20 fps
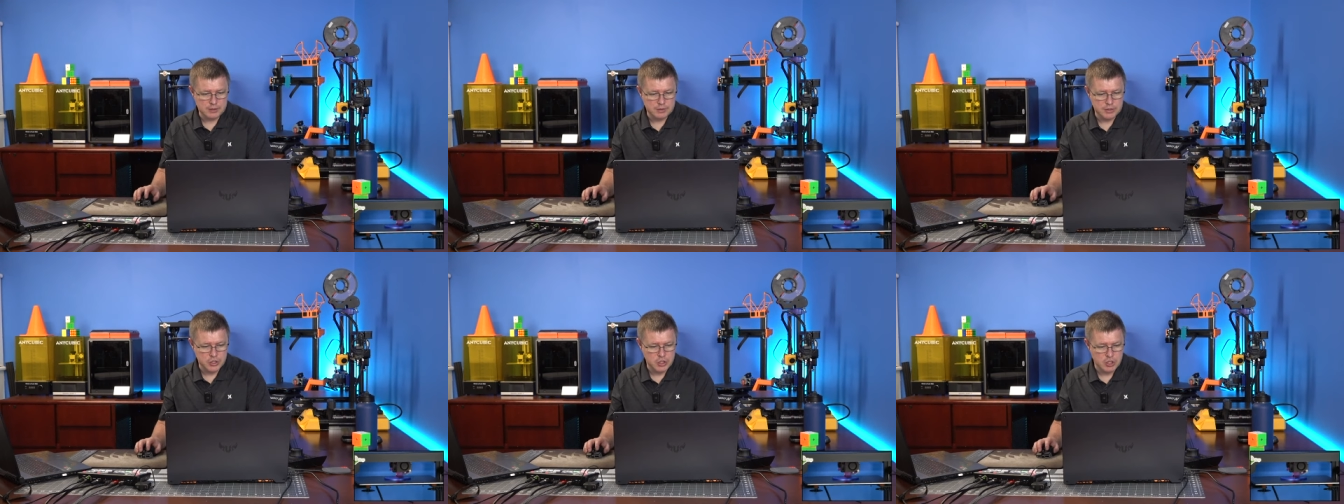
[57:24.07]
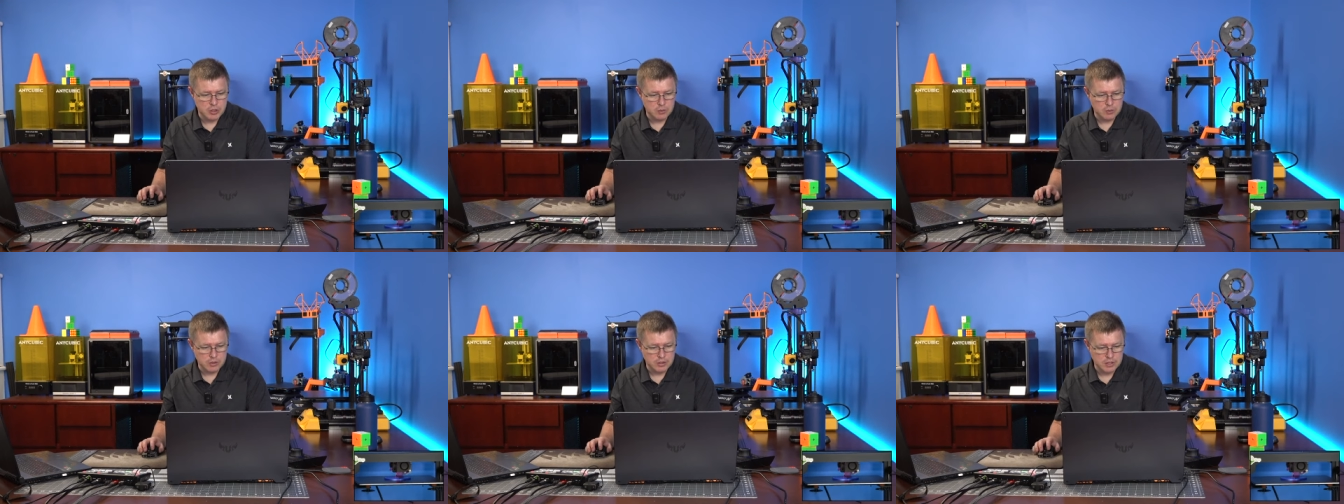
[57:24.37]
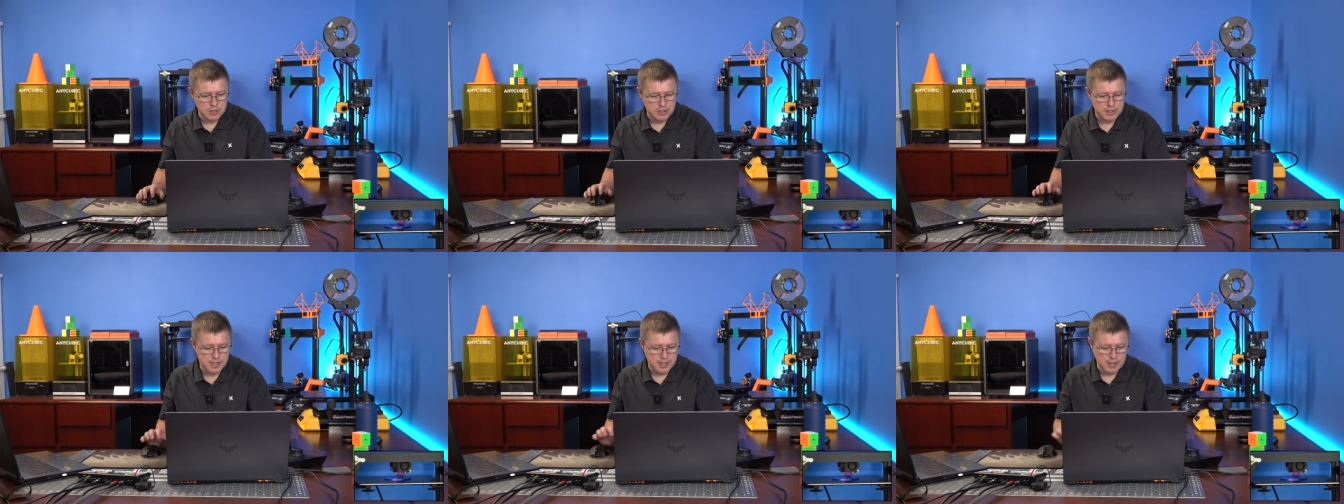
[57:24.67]
sure, we'll
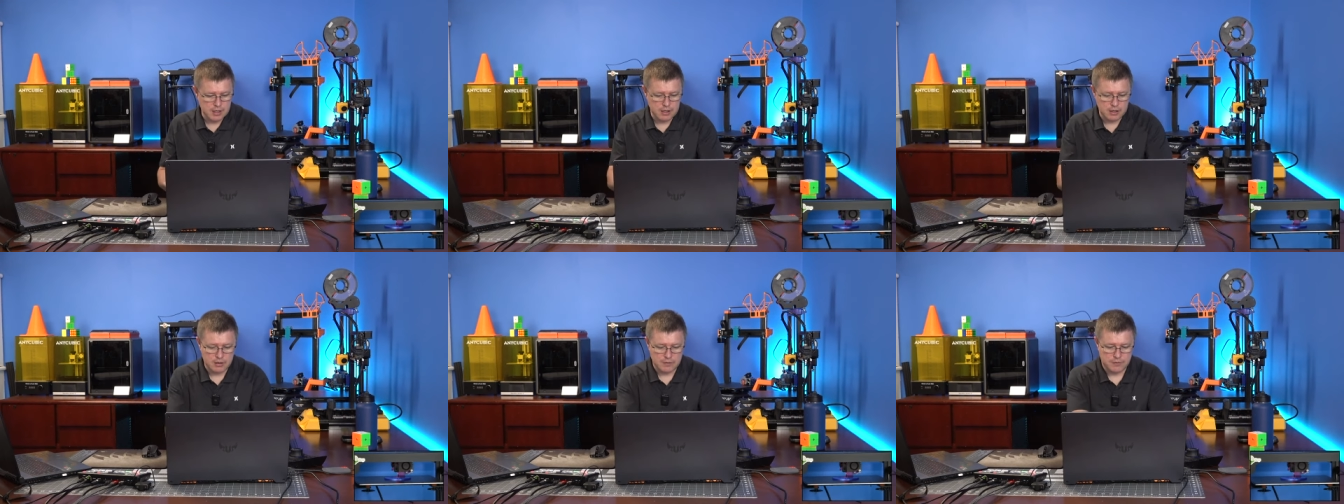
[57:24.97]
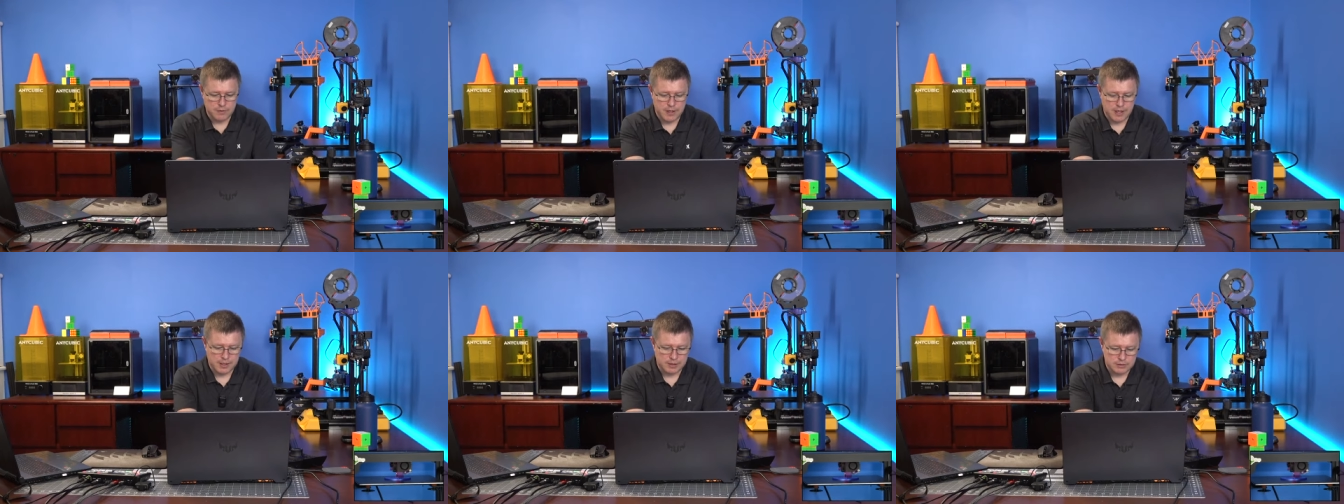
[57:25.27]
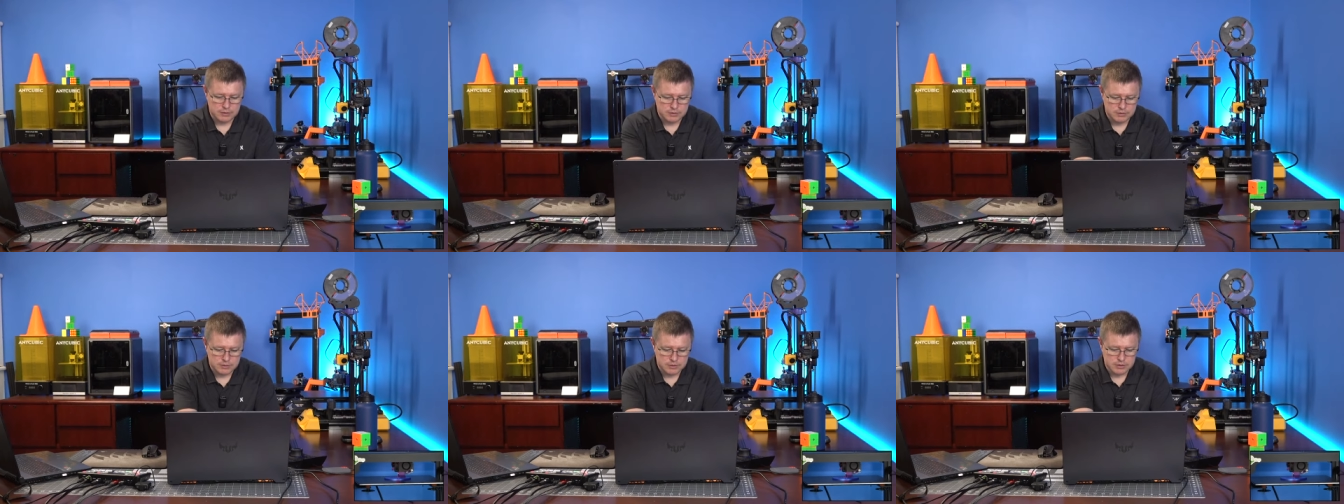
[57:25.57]
just stick it here for
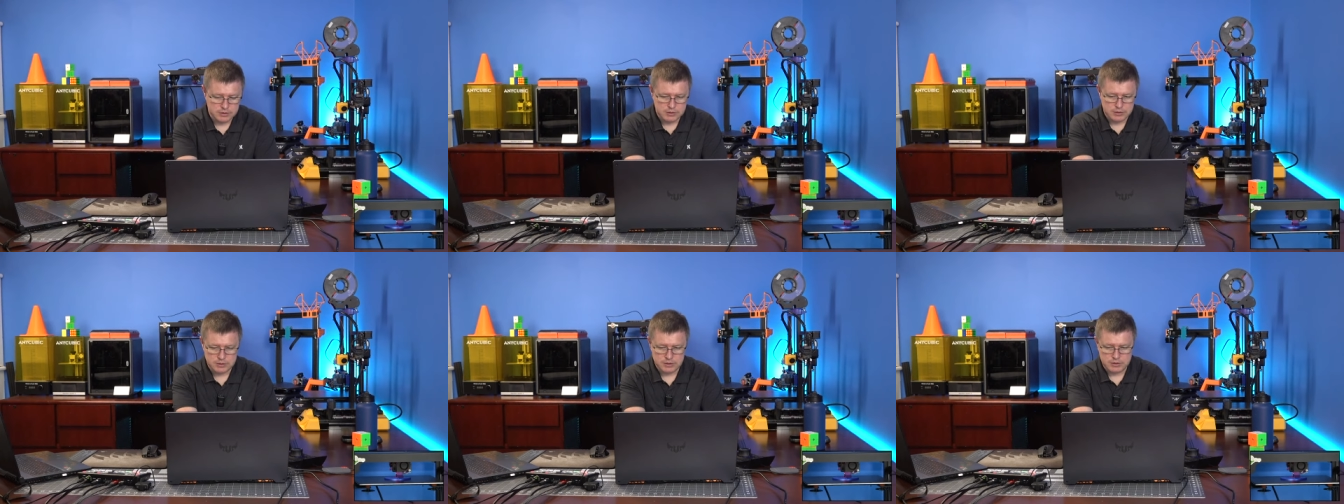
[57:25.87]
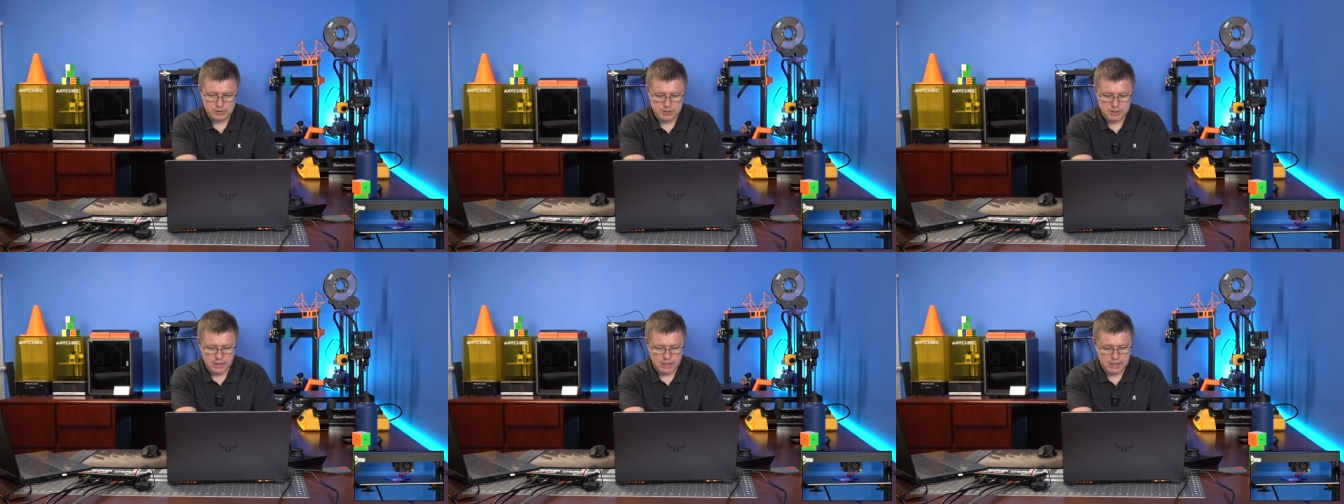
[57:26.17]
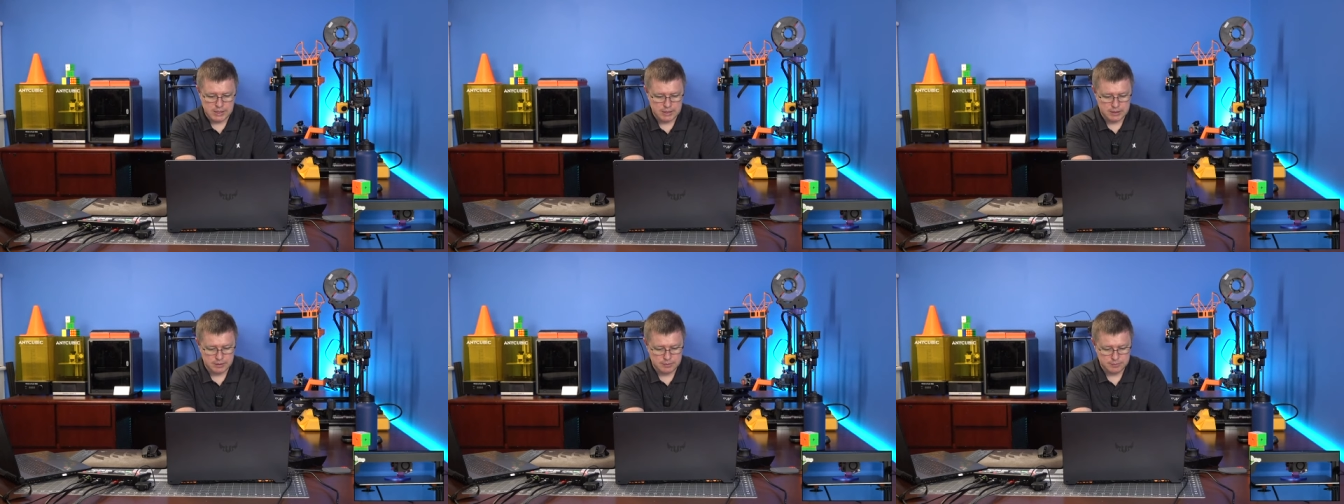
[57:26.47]
now.
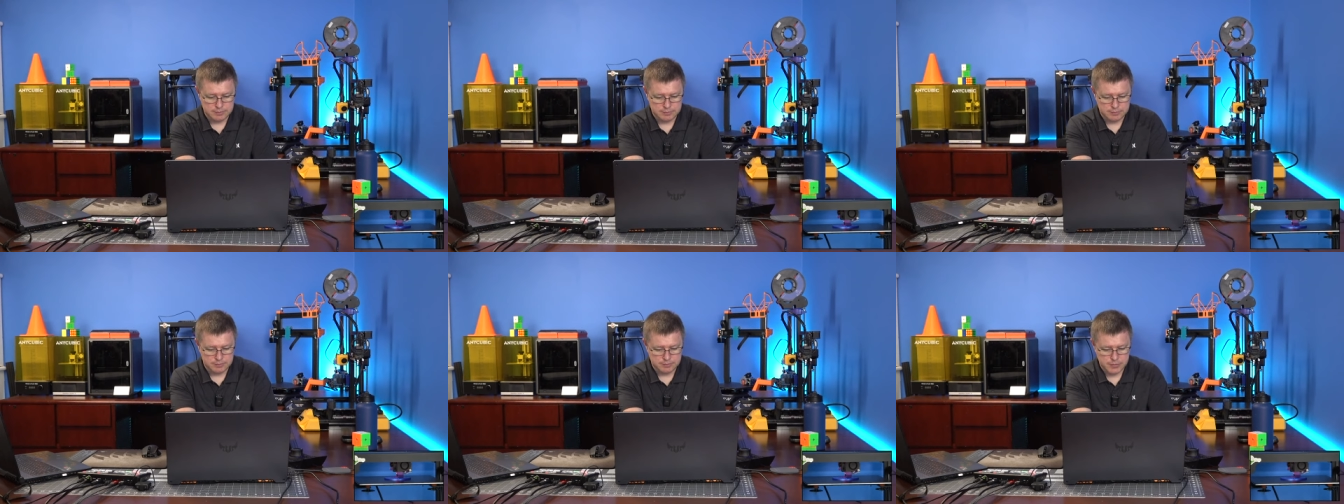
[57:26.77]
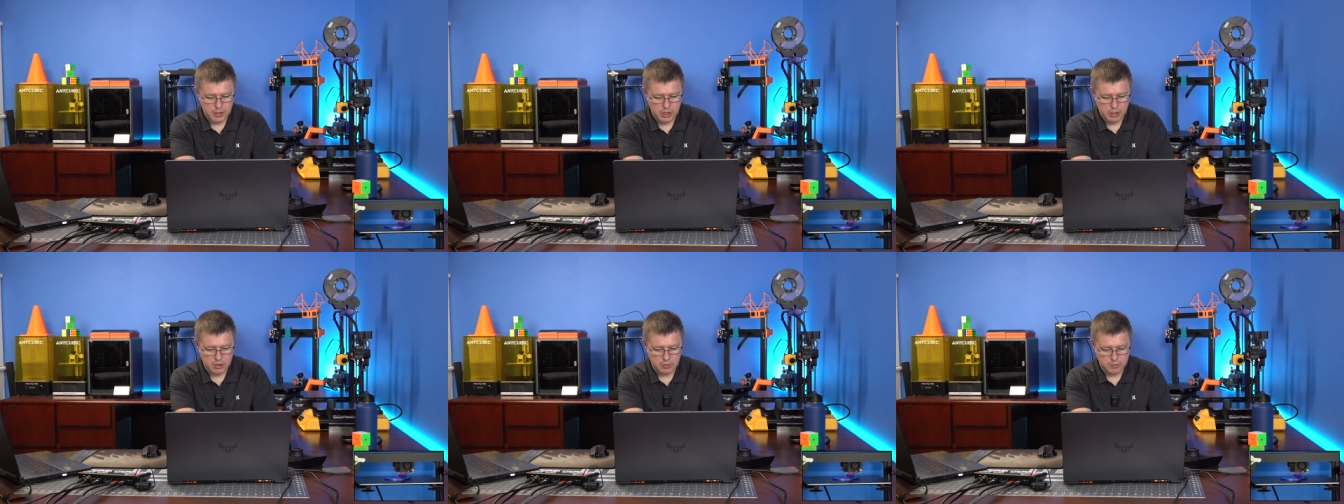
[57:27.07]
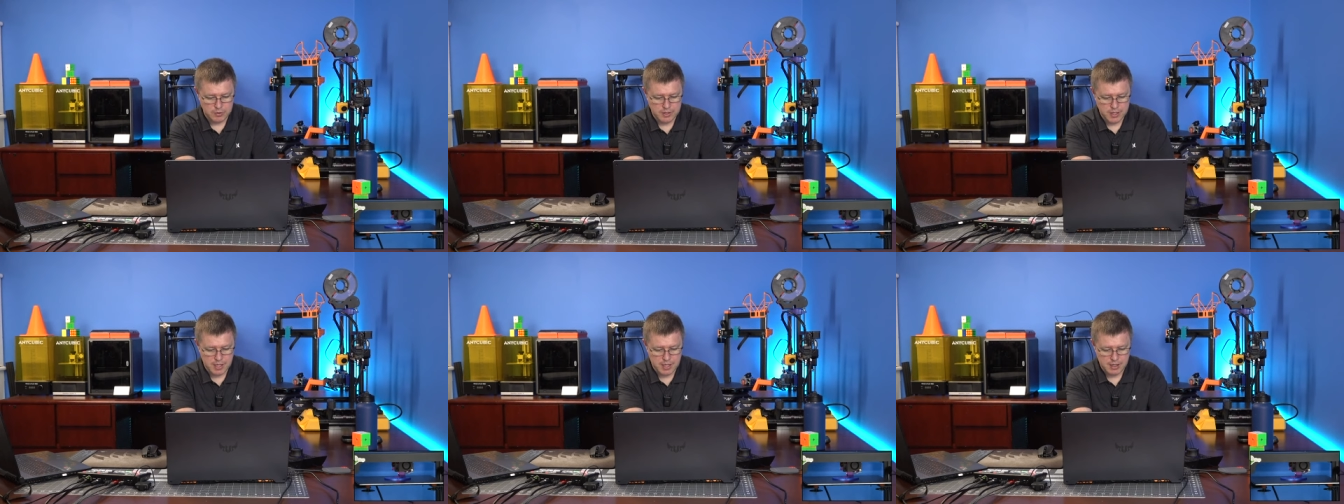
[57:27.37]
Um, cube
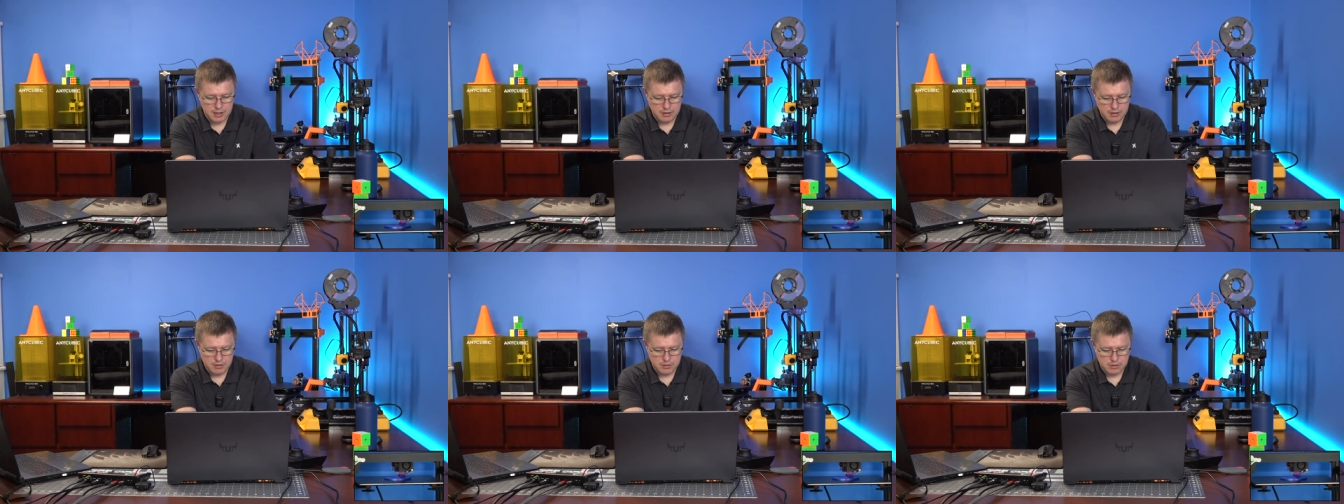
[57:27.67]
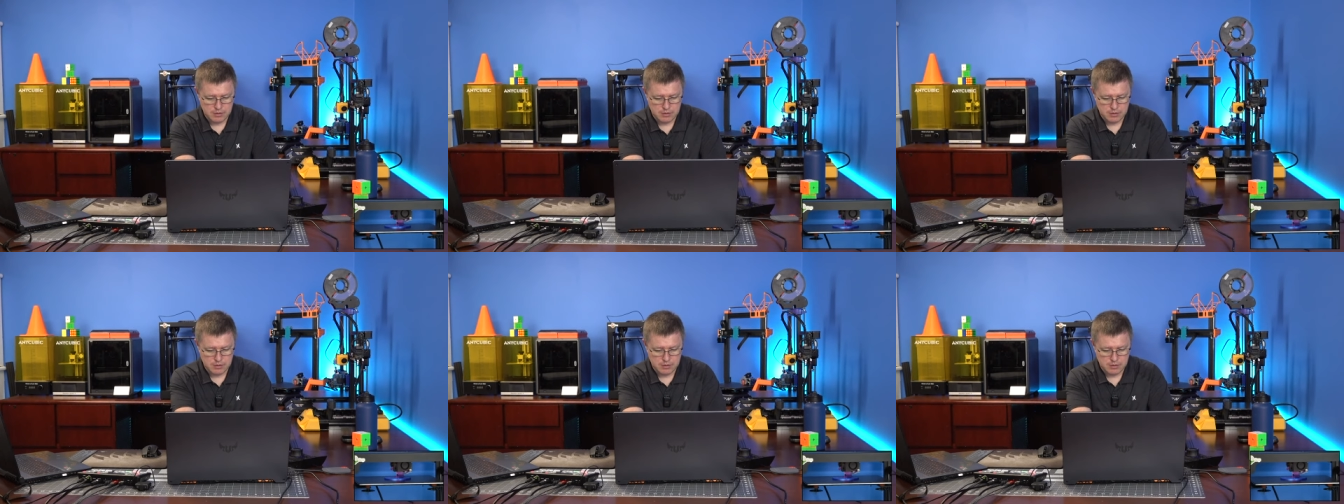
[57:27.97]
stand.